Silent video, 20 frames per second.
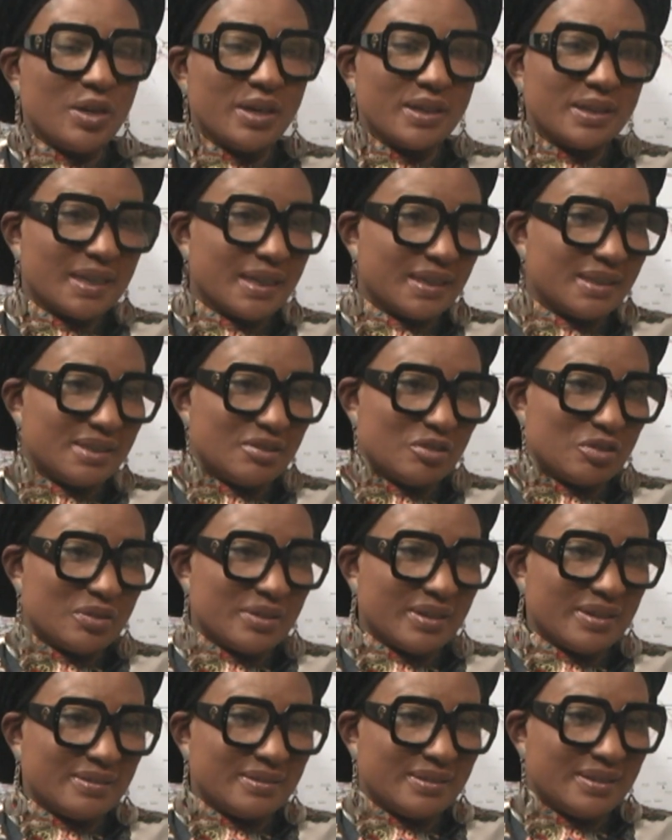get into
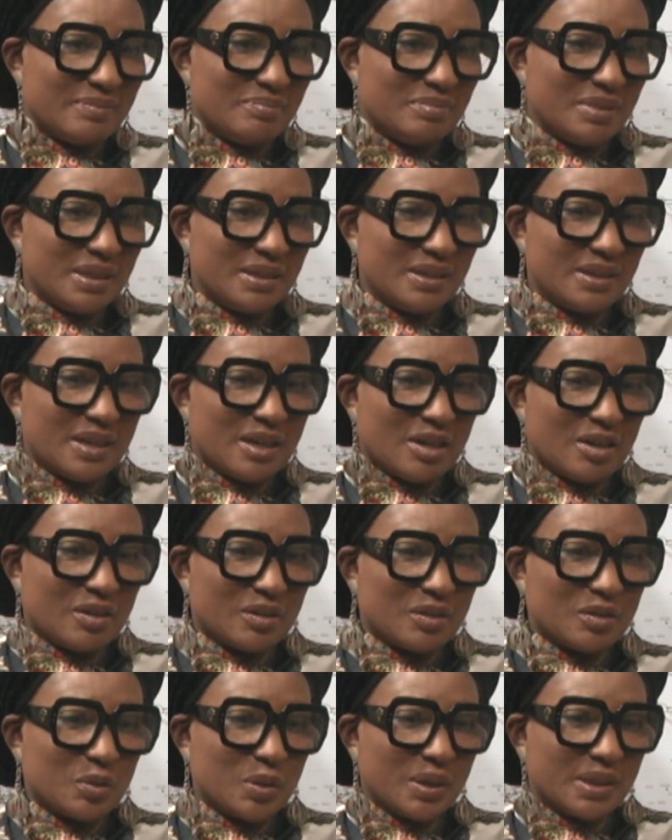that, let me
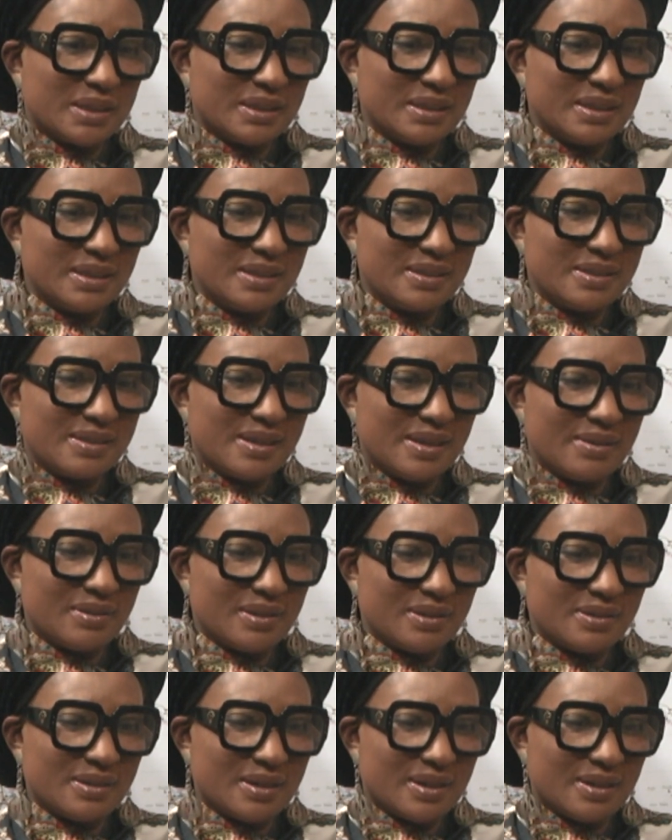quickly say
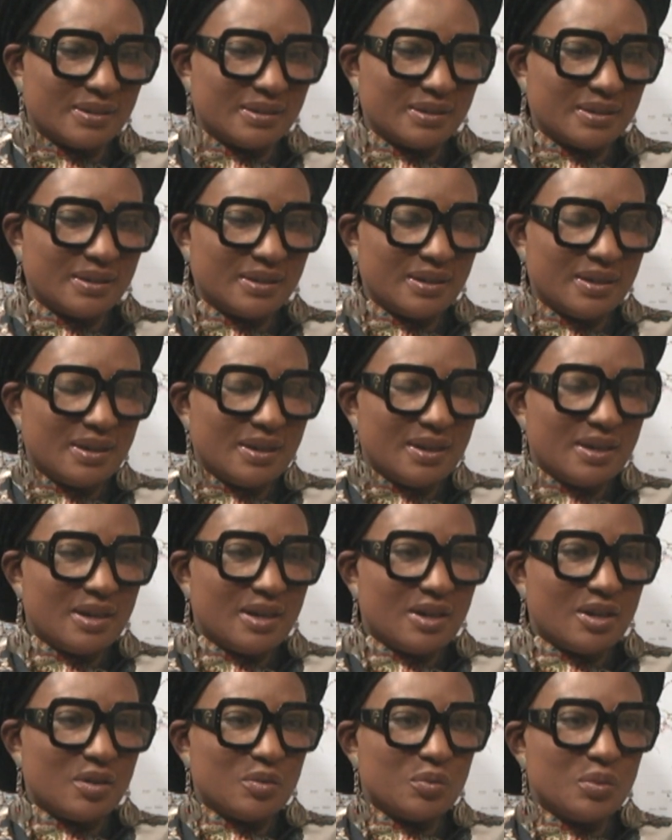that
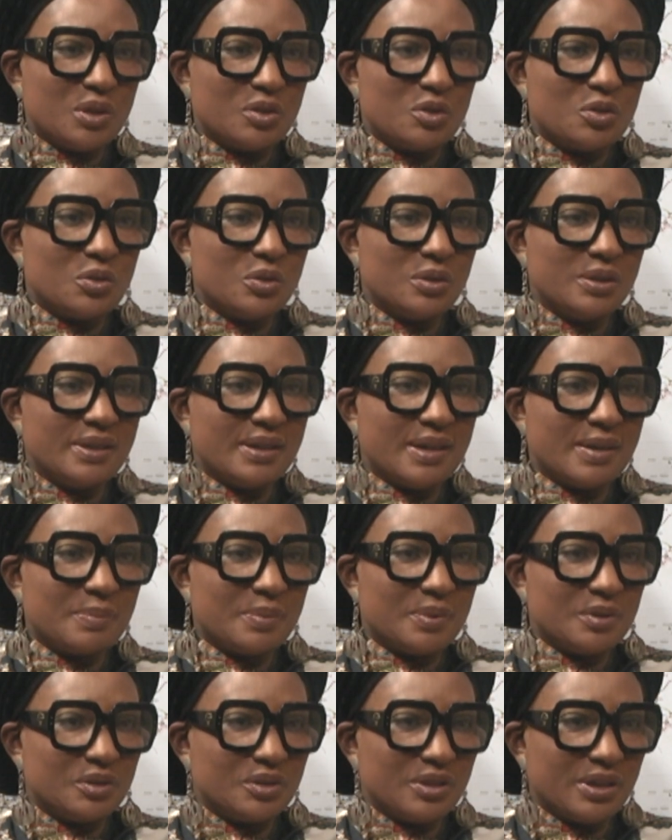we truly
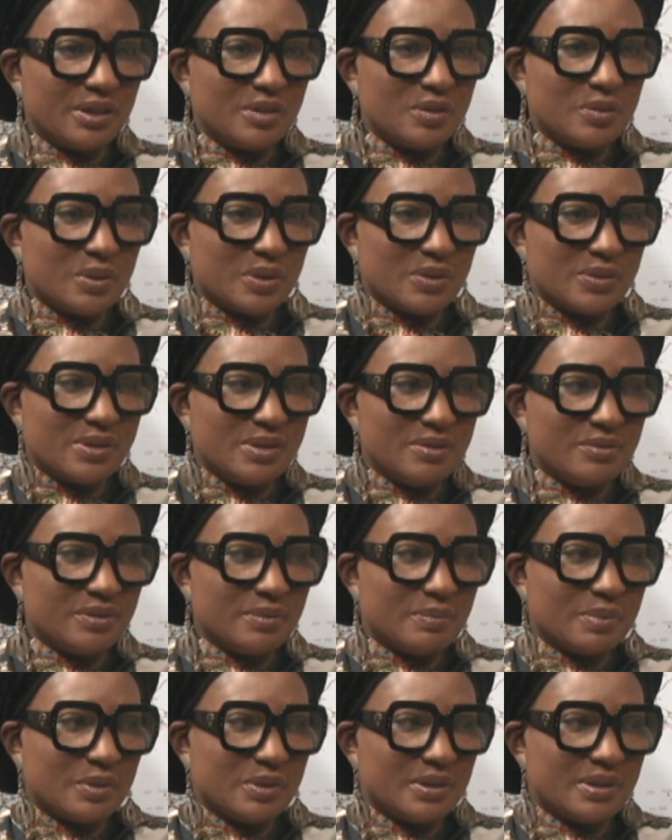appreciate what
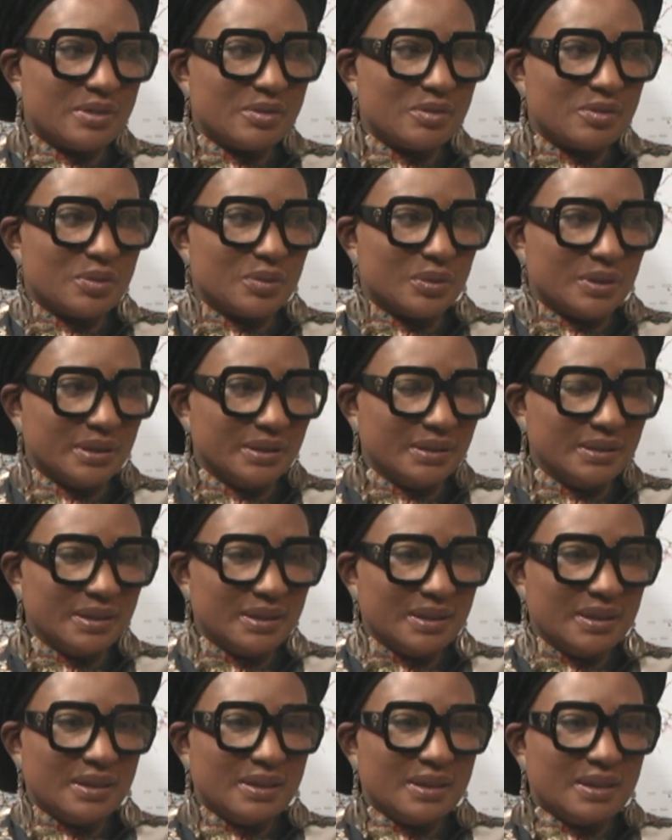Silverbird is doing,
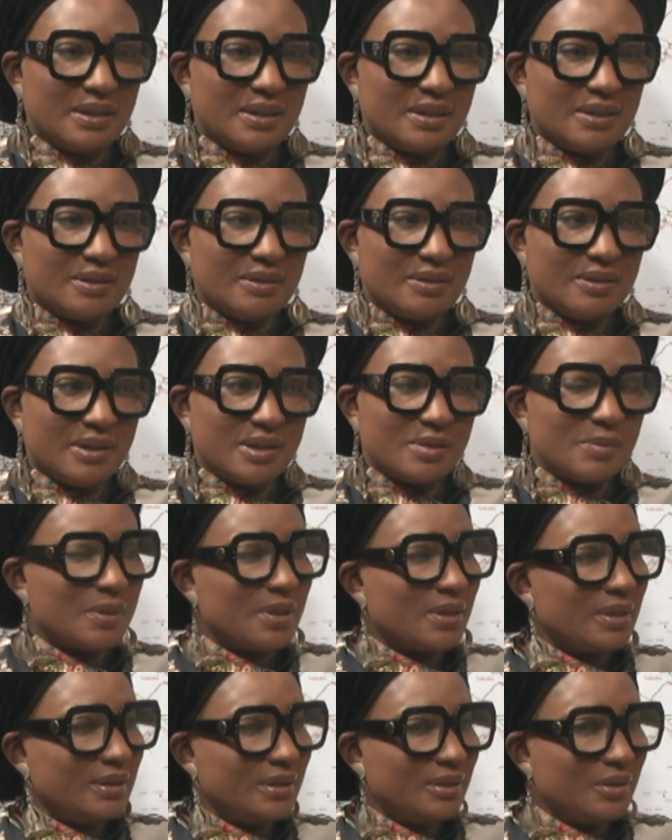
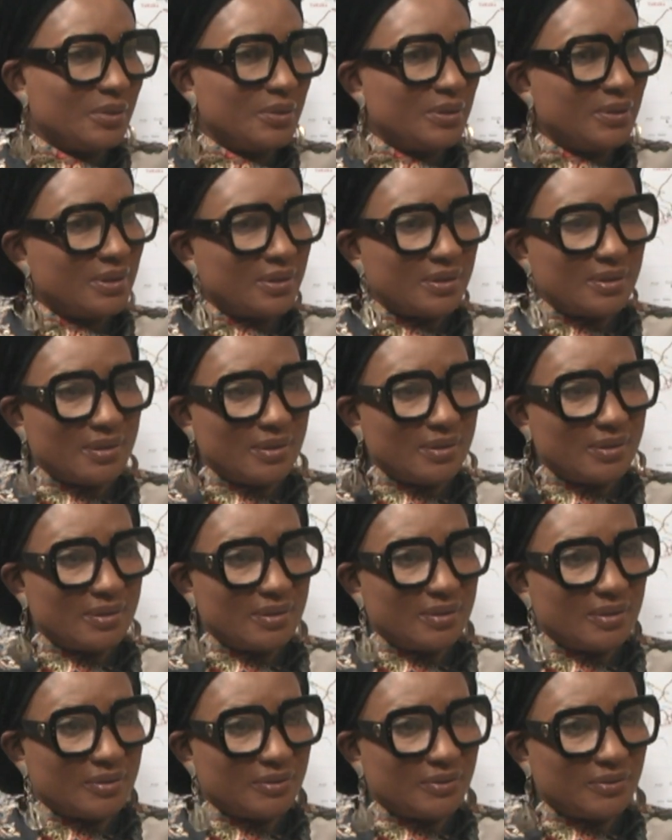especially during the
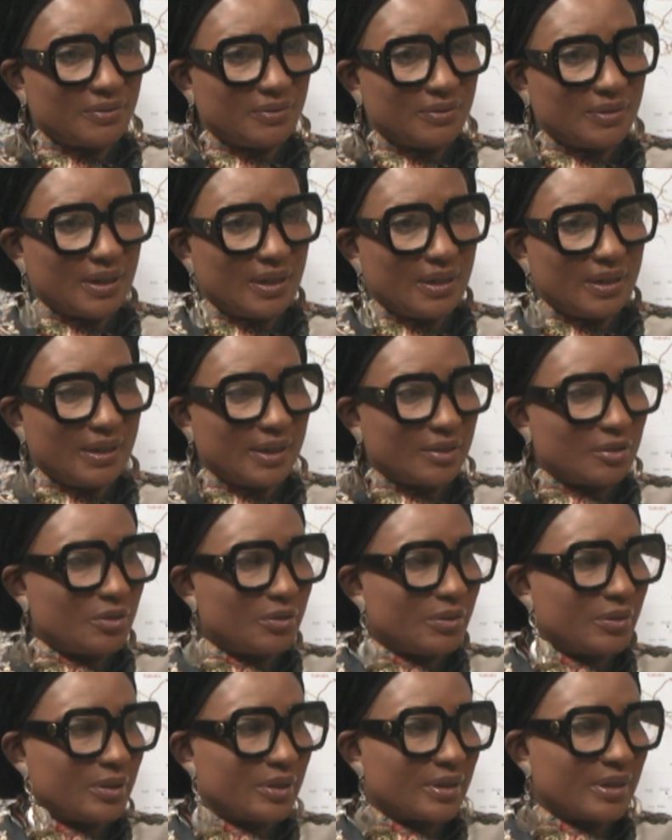season of
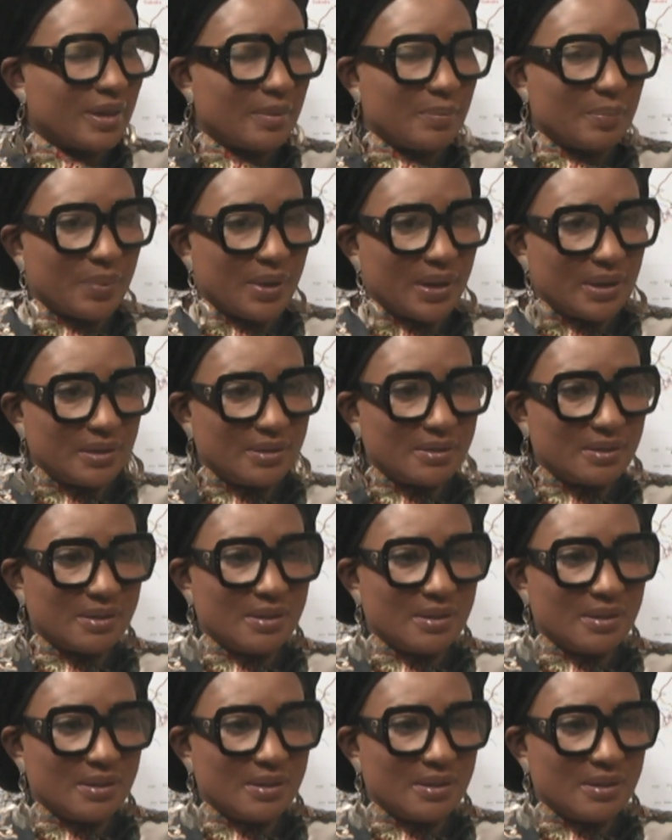electoral campaigns.